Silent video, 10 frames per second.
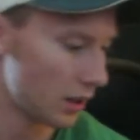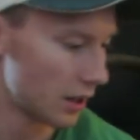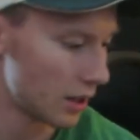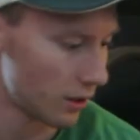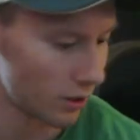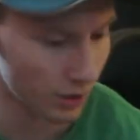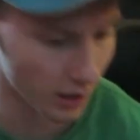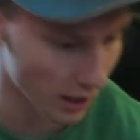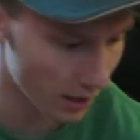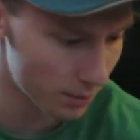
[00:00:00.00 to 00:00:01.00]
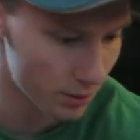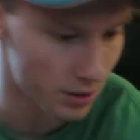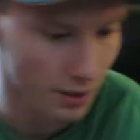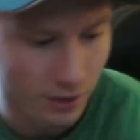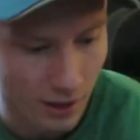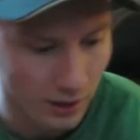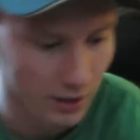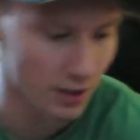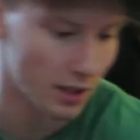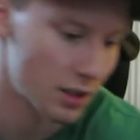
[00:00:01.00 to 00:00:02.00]
Here are all the cables and everything.
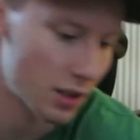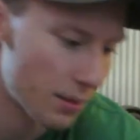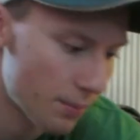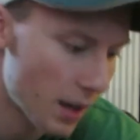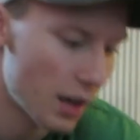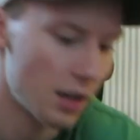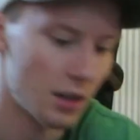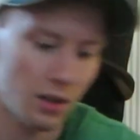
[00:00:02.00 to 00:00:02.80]
Let's get to the main